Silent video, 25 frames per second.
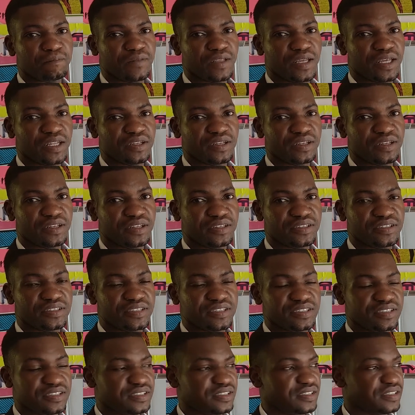And
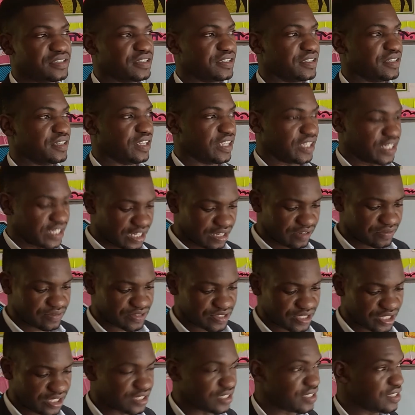like I've
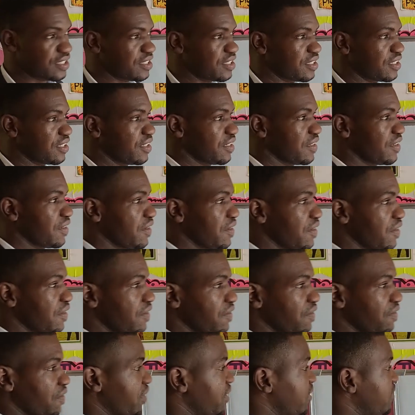said,
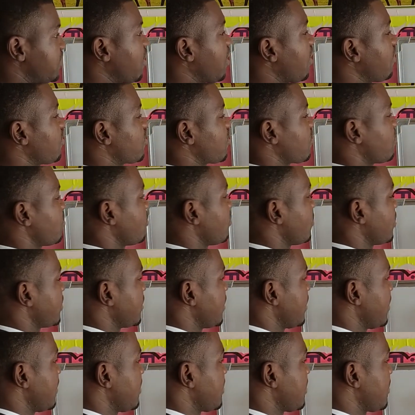we at Half School
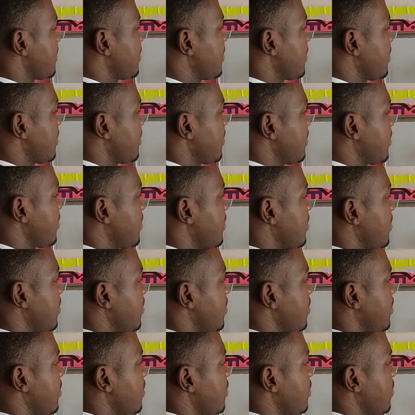Holidays.
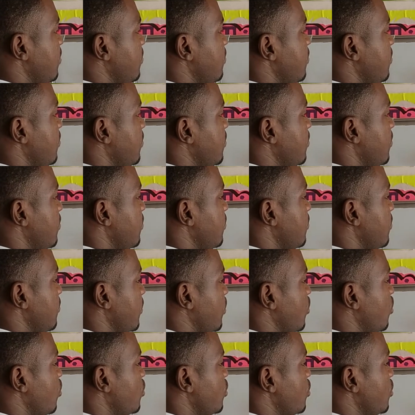
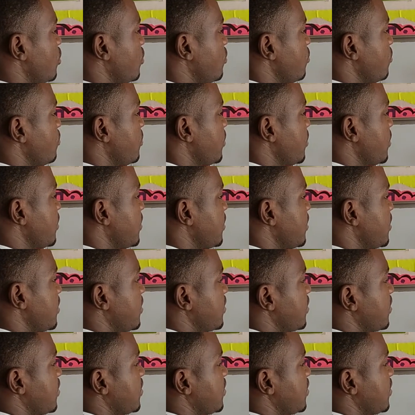We'll continue with it.